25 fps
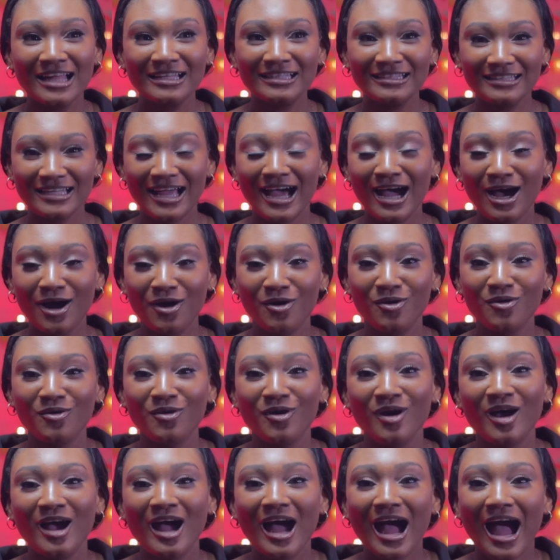
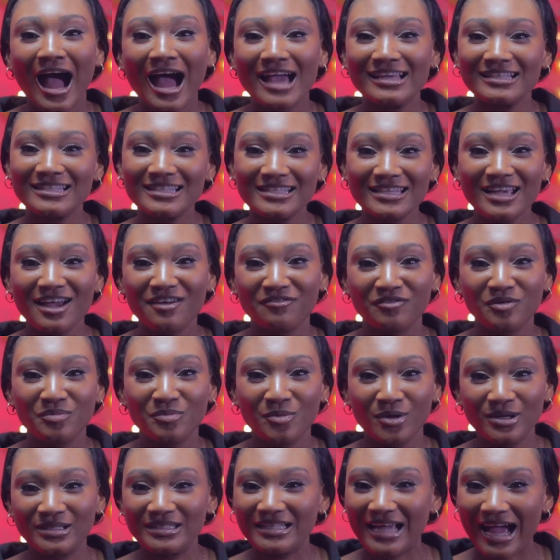Now I see
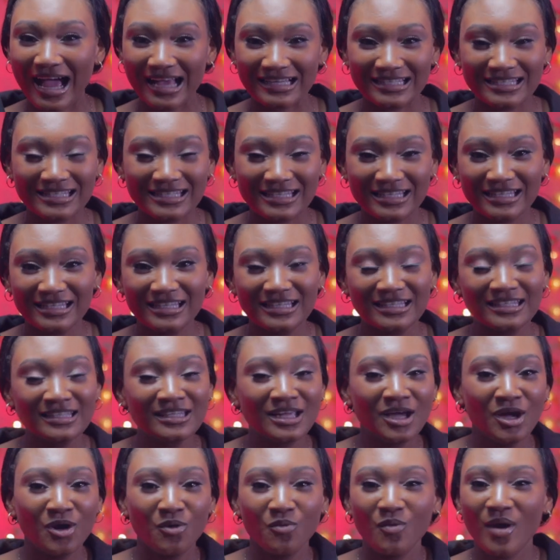everybody asking,
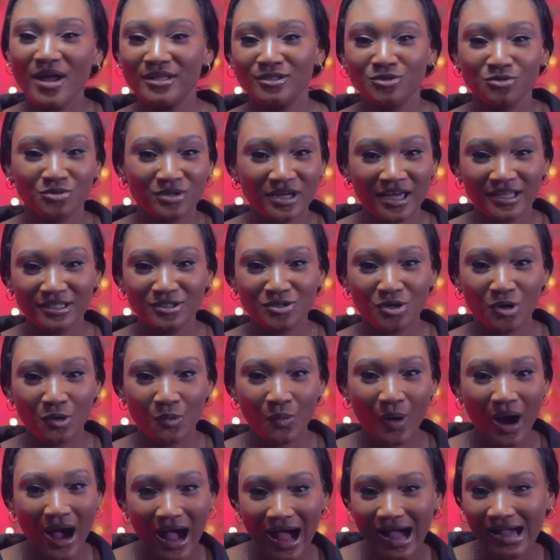where do you get your
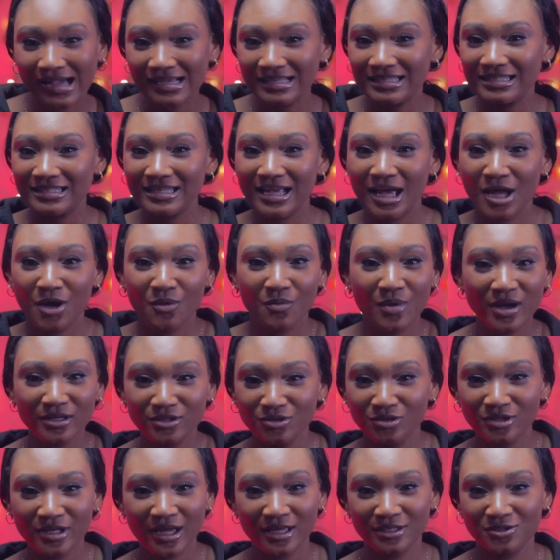wax? Where
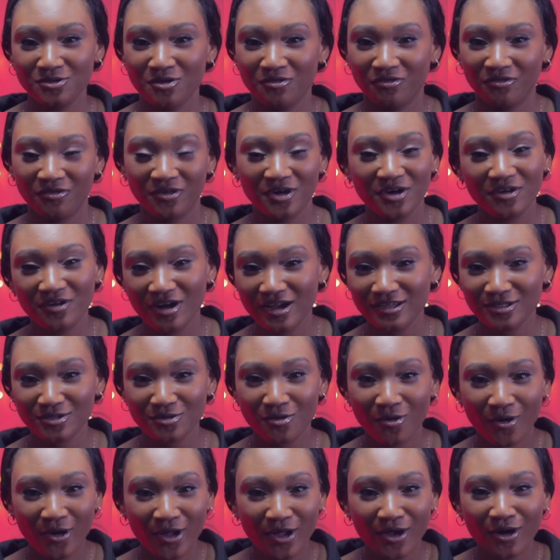do you get your fragrance
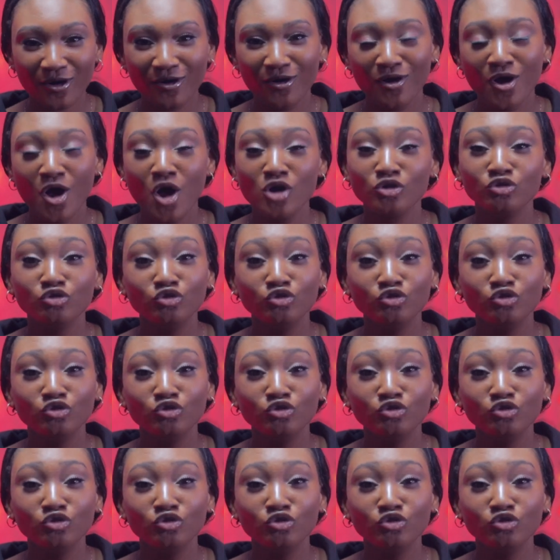oil?